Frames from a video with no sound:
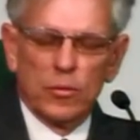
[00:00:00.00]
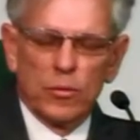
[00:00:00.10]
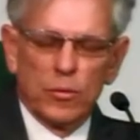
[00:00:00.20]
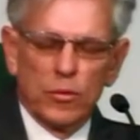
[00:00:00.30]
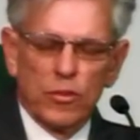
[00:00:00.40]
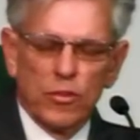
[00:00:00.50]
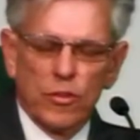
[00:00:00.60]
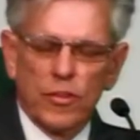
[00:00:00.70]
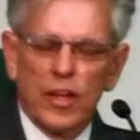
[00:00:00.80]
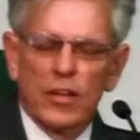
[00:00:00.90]
we're so
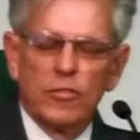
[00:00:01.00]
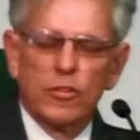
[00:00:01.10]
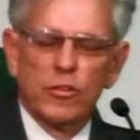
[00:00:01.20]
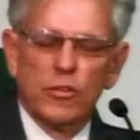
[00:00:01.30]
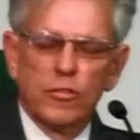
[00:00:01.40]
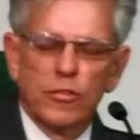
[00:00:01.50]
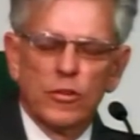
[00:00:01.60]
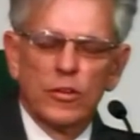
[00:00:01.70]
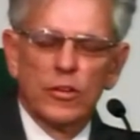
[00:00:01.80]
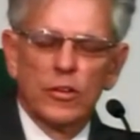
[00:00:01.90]
thankful
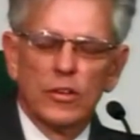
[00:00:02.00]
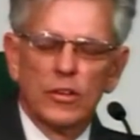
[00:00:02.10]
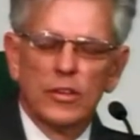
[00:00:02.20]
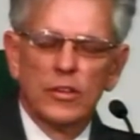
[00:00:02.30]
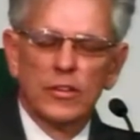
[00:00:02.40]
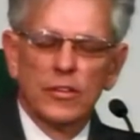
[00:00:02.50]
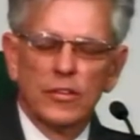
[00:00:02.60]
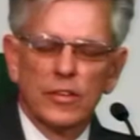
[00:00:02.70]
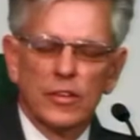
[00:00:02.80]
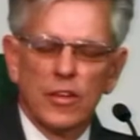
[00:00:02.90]
for
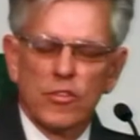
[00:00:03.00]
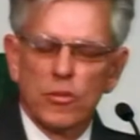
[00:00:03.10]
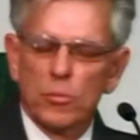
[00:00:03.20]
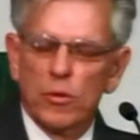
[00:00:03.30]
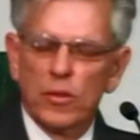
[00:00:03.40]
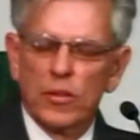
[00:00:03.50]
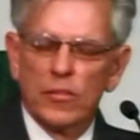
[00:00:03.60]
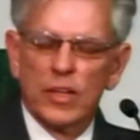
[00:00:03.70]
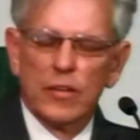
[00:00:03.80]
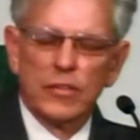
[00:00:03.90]
the testimony of
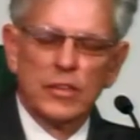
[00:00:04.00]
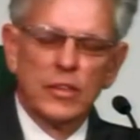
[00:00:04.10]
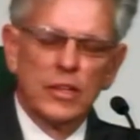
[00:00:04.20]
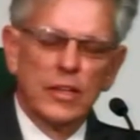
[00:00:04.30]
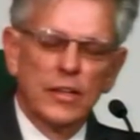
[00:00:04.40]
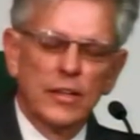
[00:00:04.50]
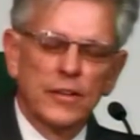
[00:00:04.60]
David today.